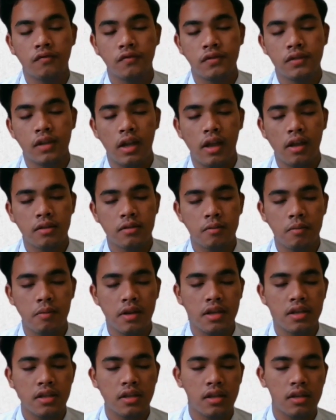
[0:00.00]

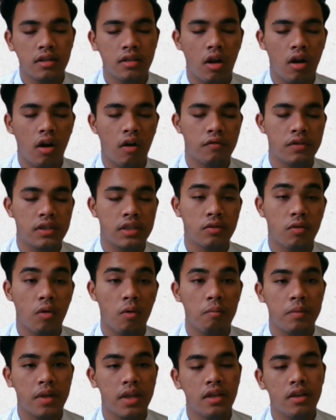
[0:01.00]
explanation of the
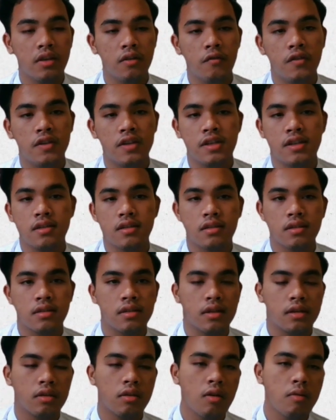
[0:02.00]
topic, which is
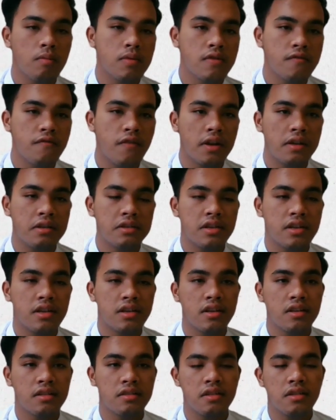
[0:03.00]
the global financial
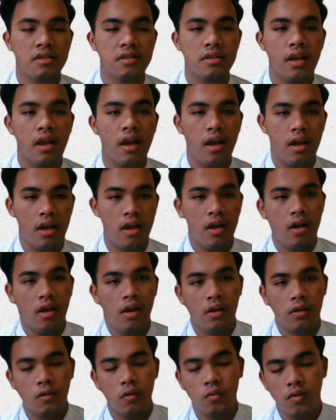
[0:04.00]
crisis
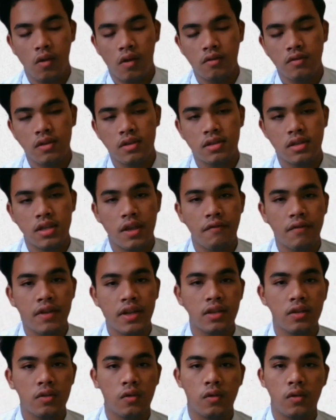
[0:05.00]

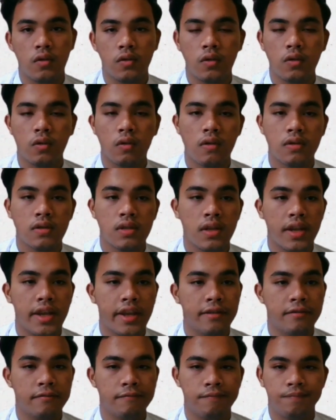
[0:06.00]
2007 to
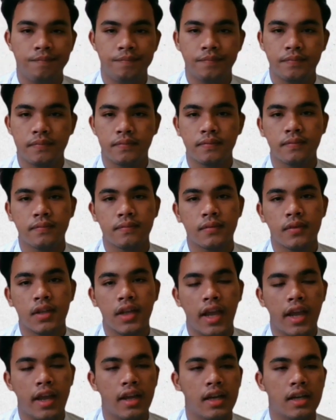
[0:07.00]
2008.
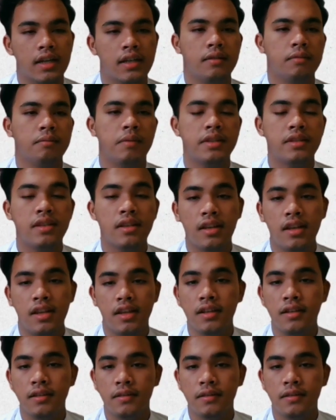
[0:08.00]
Okay, basically,